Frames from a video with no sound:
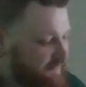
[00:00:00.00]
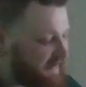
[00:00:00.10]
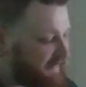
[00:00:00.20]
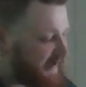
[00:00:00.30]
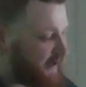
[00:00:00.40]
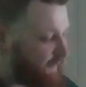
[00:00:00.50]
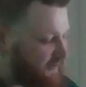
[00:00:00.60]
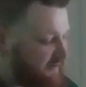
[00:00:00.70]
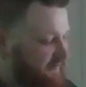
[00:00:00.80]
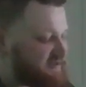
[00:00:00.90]
that God will
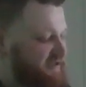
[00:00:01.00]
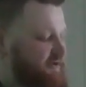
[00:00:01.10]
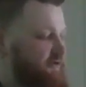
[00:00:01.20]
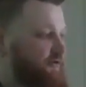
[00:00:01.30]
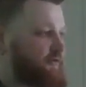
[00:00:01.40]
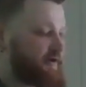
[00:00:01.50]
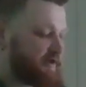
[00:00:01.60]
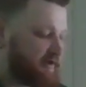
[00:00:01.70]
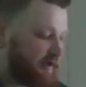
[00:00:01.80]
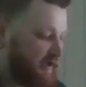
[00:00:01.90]
give us
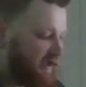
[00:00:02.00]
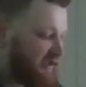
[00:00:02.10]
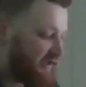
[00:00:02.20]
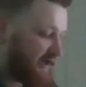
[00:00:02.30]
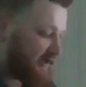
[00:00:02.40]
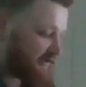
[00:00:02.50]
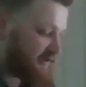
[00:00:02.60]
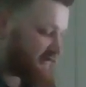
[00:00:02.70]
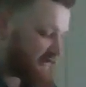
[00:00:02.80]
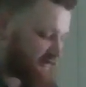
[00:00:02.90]
enduring,
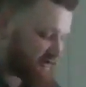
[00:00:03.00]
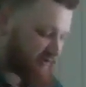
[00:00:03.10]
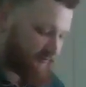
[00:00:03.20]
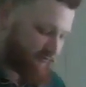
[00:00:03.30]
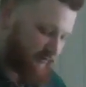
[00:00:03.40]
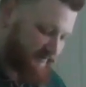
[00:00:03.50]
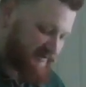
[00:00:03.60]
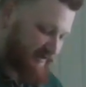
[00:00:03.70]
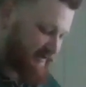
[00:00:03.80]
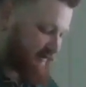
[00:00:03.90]
godly leadership and
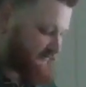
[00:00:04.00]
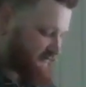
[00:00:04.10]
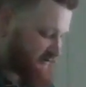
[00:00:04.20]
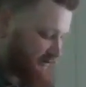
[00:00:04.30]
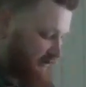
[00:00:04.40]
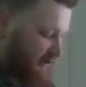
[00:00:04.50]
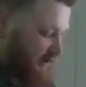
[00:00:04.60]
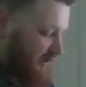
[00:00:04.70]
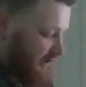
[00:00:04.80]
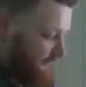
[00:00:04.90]
representatives.
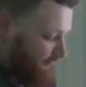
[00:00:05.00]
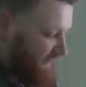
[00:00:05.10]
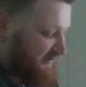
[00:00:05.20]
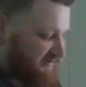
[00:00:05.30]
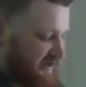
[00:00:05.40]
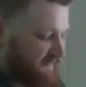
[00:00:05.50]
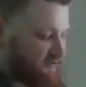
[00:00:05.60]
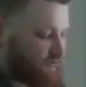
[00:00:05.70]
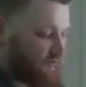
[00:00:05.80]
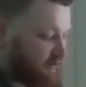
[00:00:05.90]

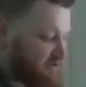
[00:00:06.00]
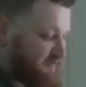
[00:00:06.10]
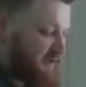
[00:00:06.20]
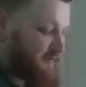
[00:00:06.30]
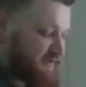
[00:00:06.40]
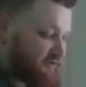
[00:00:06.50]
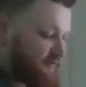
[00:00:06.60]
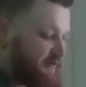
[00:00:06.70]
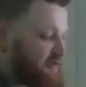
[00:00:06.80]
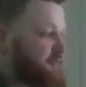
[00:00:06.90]
David's words may be
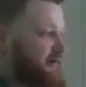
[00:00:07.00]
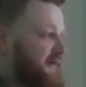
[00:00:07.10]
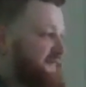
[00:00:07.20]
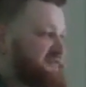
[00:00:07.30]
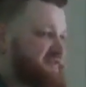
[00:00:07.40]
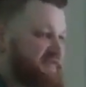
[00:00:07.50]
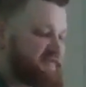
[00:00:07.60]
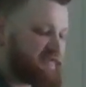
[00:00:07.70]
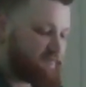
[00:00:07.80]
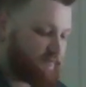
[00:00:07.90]
turning to prophecy
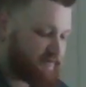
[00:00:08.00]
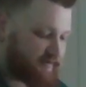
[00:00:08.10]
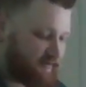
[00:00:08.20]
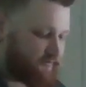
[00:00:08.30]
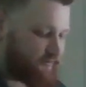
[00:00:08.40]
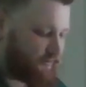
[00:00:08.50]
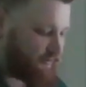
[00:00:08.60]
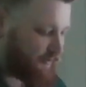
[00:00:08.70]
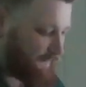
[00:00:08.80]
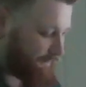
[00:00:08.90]
as these words
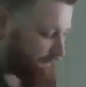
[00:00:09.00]
conclude.